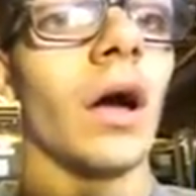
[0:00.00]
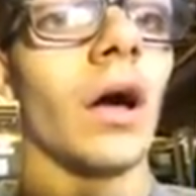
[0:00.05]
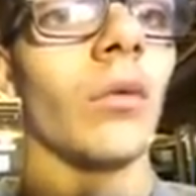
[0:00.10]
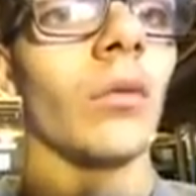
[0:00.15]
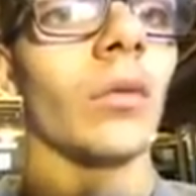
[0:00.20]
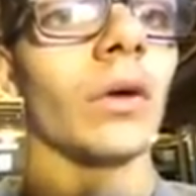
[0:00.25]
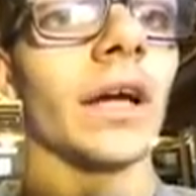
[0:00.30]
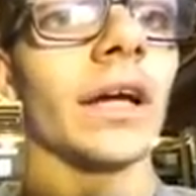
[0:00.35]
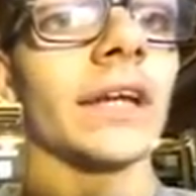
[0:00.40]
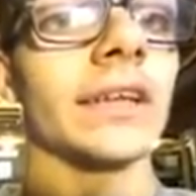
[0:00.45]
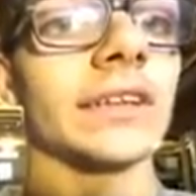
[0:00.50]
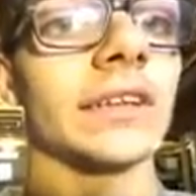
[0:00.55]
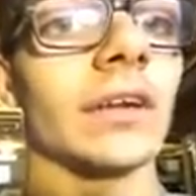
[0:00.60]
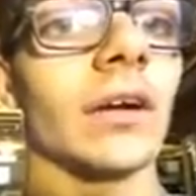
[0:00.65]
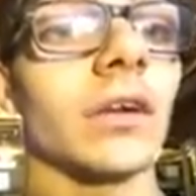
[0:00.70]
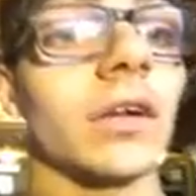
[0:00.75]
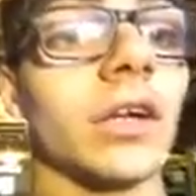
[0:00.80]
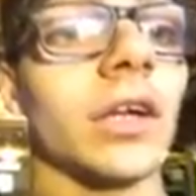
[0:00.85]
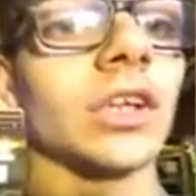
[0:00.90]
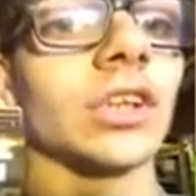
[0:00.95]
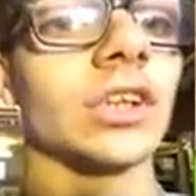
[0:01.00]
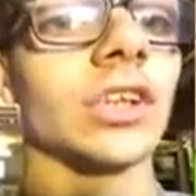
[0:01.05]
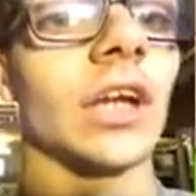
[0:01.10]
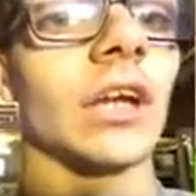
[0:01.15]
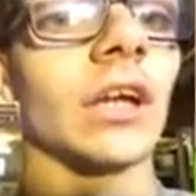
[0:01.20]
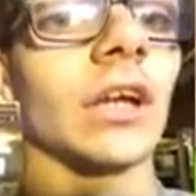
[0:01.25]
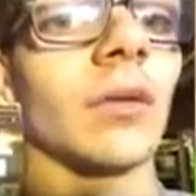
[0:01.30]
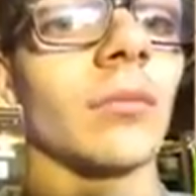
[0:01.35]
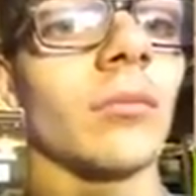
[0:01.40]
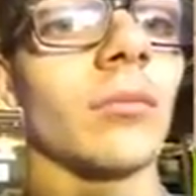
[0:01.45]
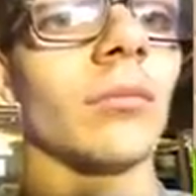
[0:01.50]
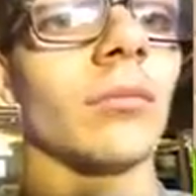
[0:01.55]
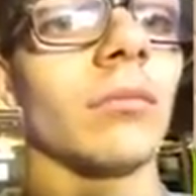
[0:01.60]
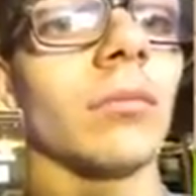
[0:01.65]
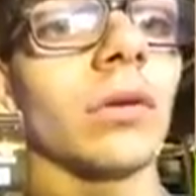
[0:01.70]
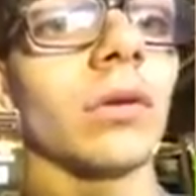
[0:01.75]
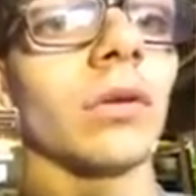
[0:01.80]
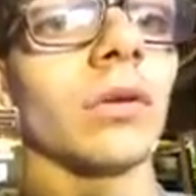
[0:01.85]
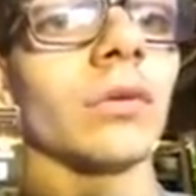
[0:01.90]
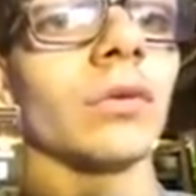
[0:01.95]
when I started to send him
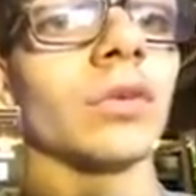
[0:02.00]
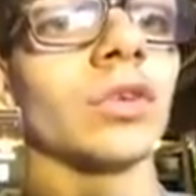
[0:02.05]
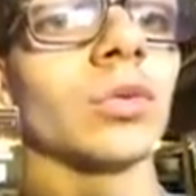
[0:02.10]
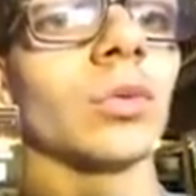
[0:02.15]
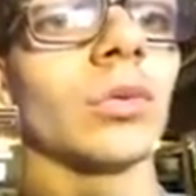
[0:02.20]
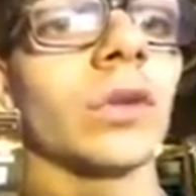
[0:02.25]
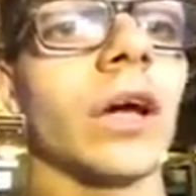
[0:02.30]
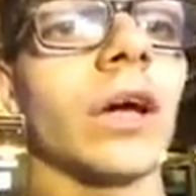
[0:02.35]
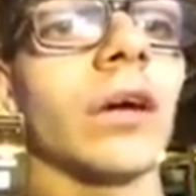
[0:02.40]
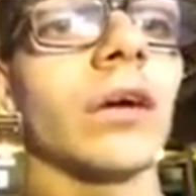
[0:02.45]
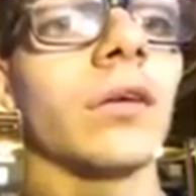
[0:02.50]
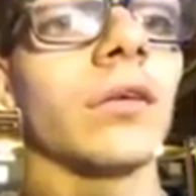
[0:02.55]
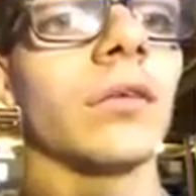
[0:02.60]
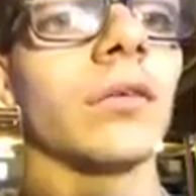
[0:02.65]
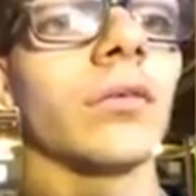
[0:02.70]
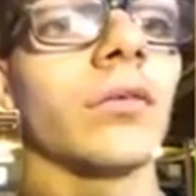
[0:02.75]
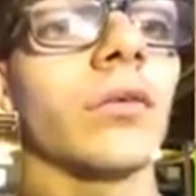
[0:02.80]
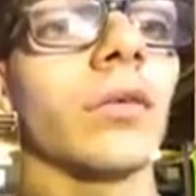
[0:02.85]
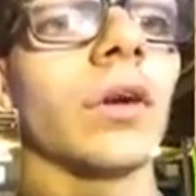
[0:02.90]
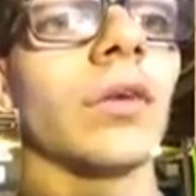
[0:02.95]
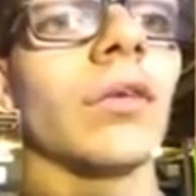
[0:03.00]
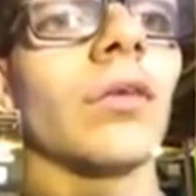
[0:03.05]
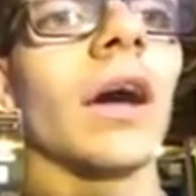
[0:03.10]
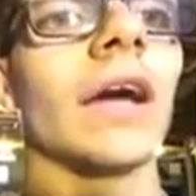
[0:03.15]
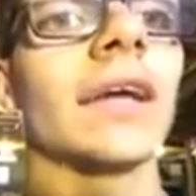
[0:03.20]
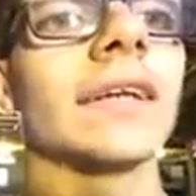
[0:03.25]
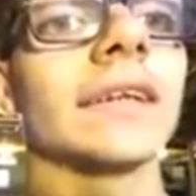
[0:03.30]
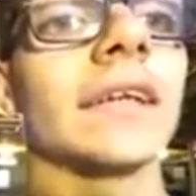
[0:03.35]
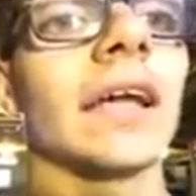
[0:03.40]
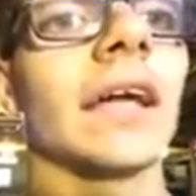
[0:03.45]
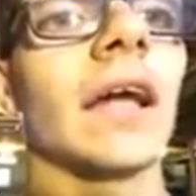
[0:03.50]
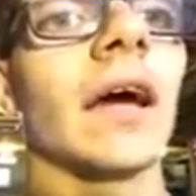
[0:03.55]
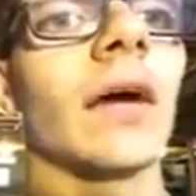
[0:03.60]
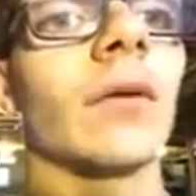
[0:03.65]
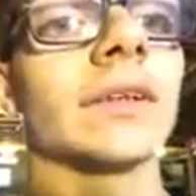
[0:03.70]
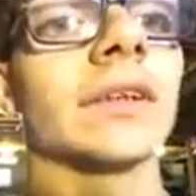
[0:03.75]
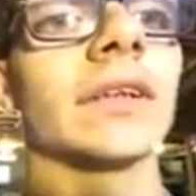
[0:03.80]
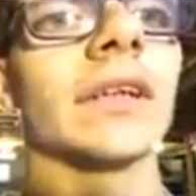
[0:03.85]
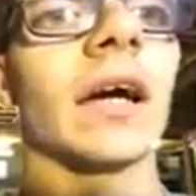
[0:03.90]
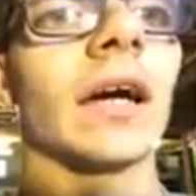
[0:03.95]
balloons when I realized that I
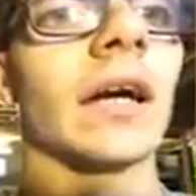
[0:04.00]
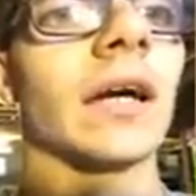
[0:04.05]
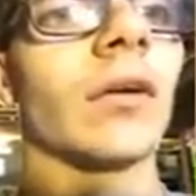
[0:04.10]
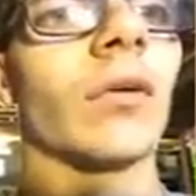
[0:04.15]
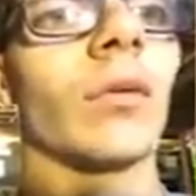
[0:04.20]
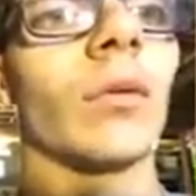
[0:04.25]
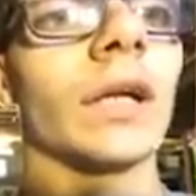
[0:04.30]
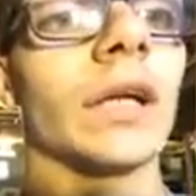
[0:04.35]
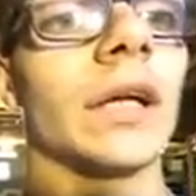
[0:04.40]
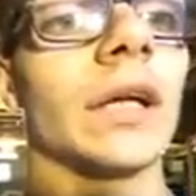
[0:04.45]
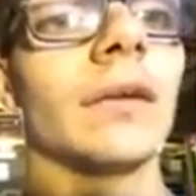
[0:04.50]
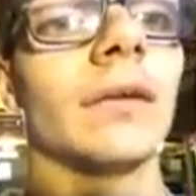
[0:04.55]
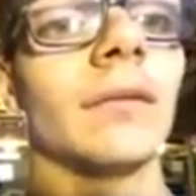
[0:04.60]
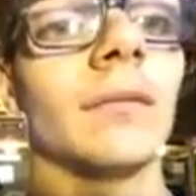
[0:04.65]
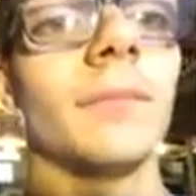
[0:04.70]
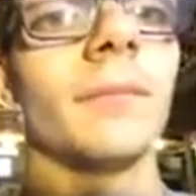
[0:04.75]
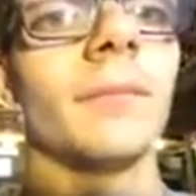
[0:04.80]
was not going to win it.